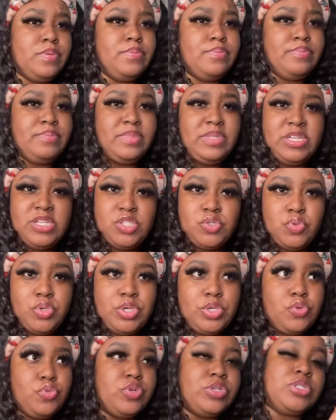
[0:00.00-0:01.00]
This
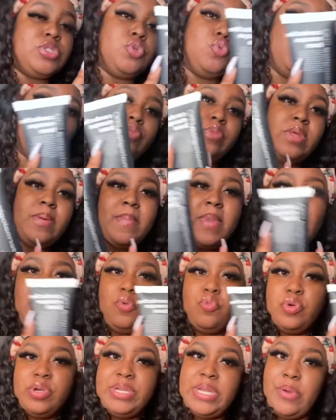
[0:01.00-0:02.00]
one was the main
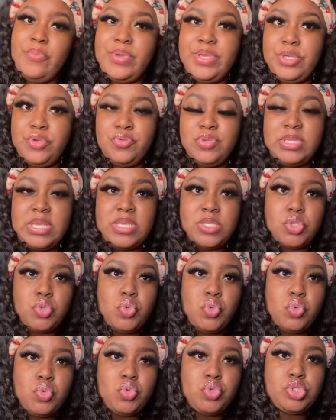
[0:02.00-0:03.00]
one that we used at
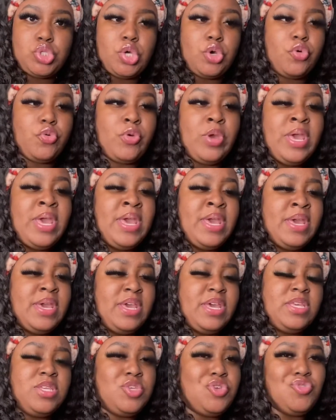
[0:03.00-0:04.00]
school, so
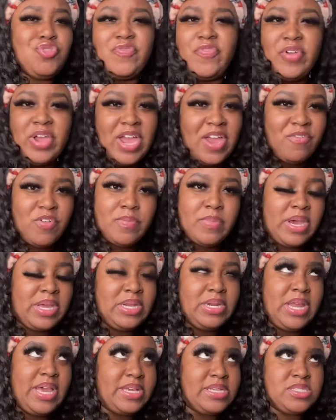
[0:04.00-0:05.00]
it's used for everybody.
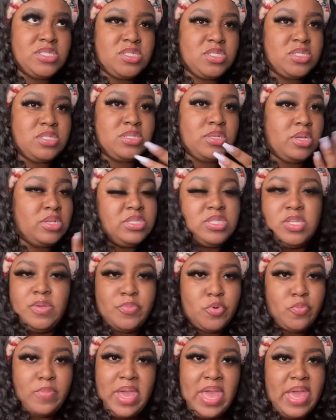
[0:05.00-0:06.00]
Like, it's just a
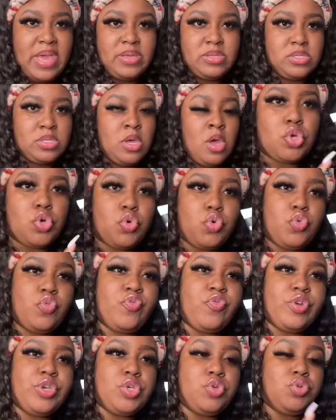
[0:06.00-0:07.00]
simple mask. So
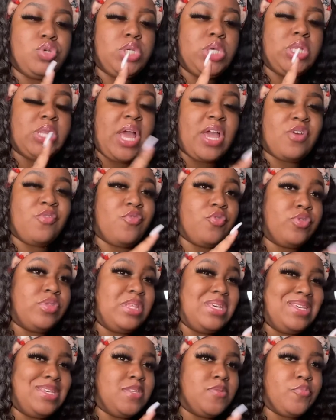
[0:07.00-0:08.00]
for usually like for
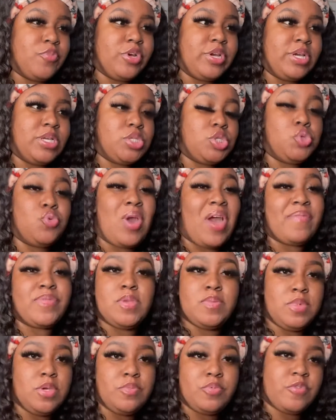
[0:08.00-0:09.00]
these brands, you have to
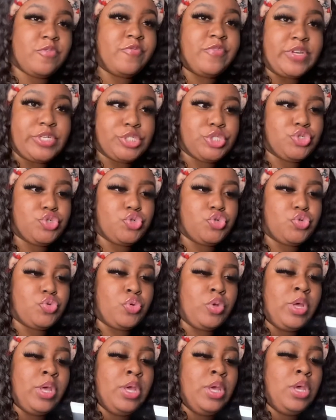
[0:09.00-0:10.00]
be a professional
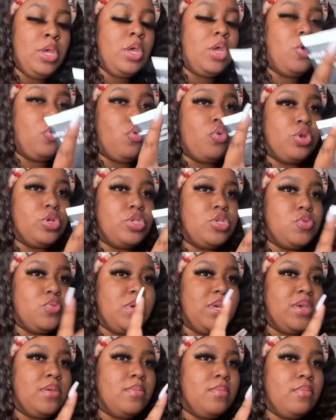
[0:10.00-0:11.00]
in order to
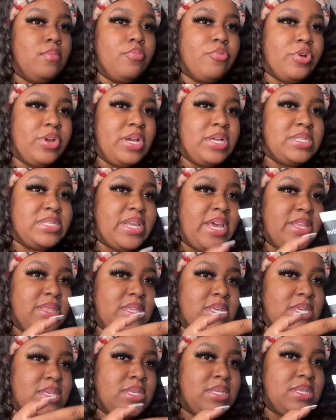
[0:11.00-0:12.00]
get brands like
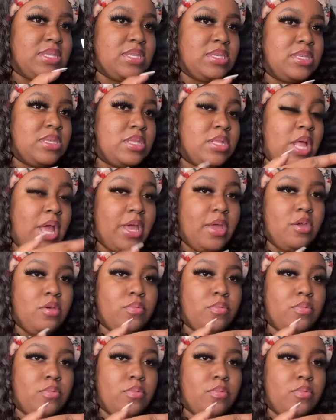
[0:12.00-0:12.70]
this, like